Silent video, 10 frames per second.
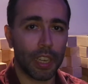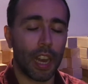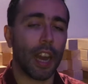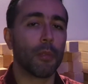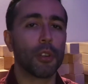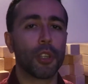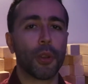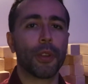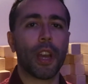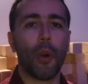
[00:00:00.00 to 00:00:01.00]
I will show
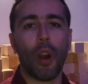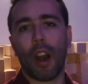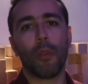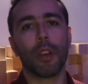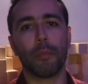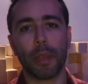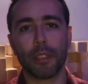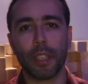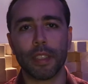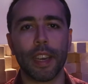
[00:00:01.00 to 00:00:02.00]
you now how I
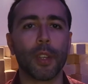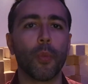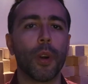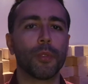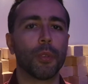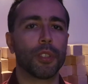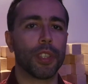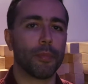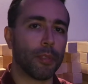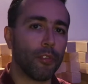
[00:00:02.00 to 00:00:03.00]
built it and what was
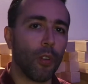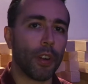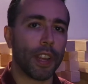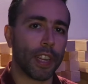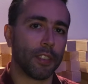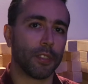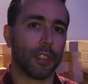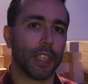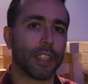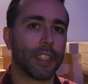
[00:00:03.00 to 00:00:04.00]
the before and
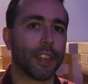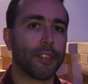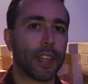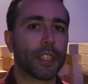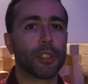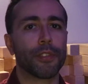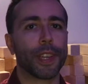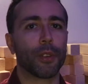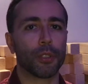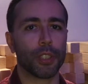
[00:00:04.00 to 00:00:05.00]
after in the effects of
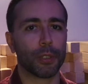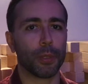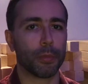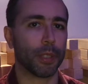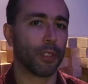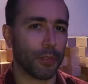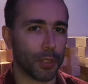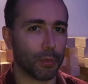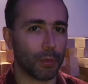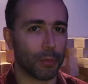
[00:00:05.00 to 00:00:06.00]
the acoustic treatment of
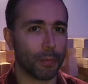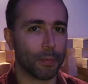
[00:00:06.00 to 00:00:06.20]
this room.